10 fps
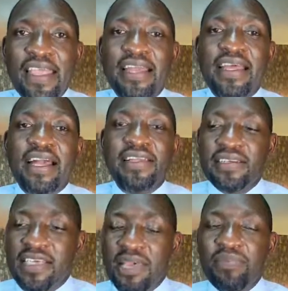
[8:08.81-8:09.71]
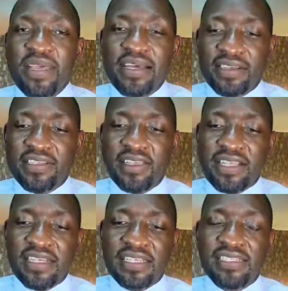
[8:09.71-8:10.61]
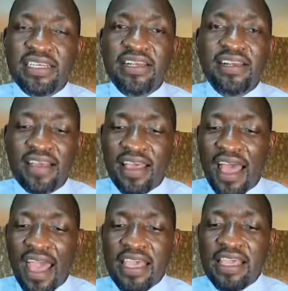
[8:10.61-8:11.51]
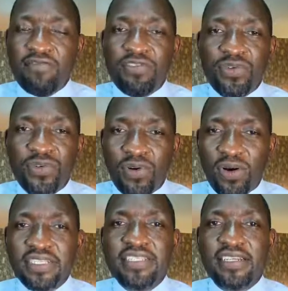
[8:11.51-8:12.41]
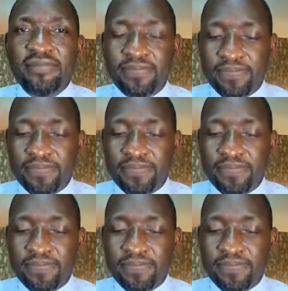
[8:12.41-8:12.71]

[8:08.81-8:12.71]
And I can keep increasing this until I give you oxygen